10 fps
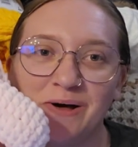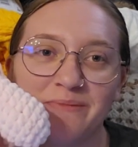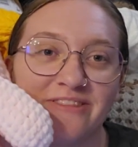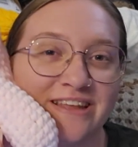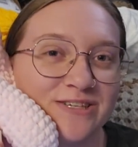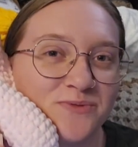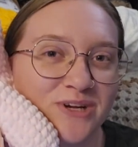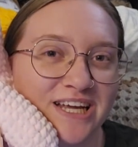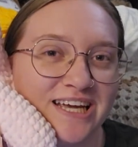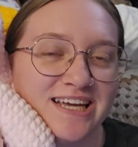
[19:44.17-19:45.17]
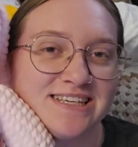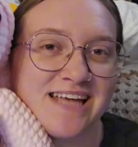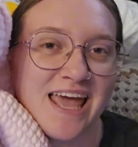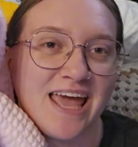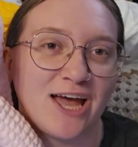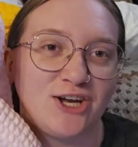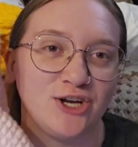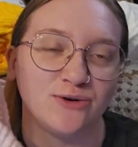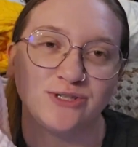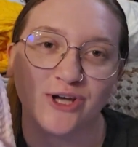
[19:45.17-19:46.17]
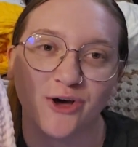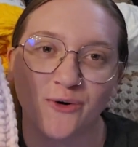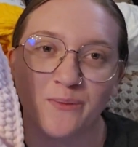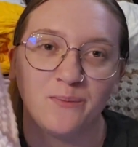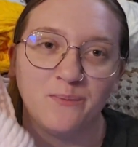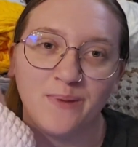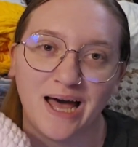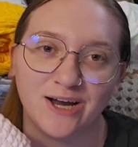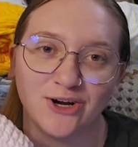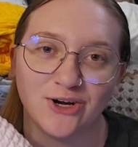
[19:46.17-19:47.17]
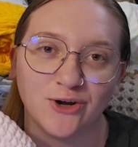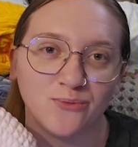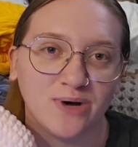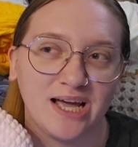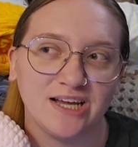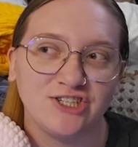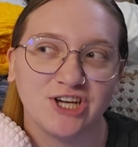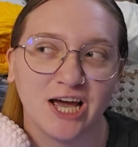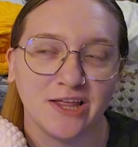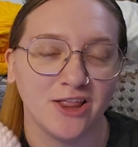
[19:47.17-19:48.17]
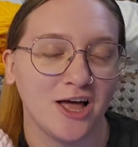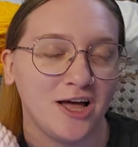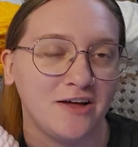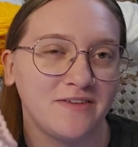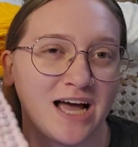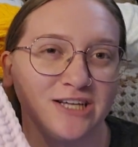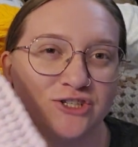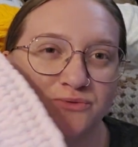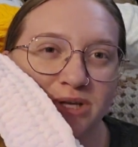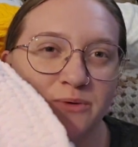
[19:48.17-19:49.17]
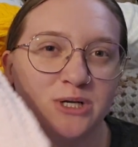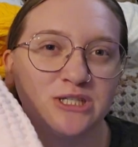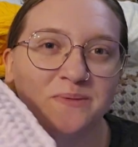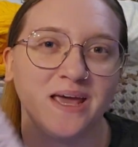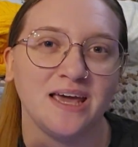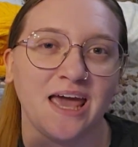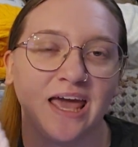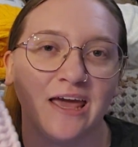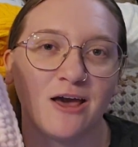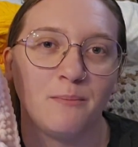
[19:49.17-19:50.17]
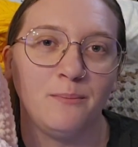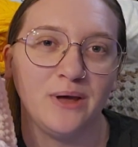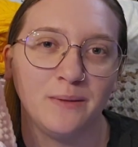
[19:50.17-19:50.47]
this one is a no-sew pattern, which I love. I just really wanted to make a big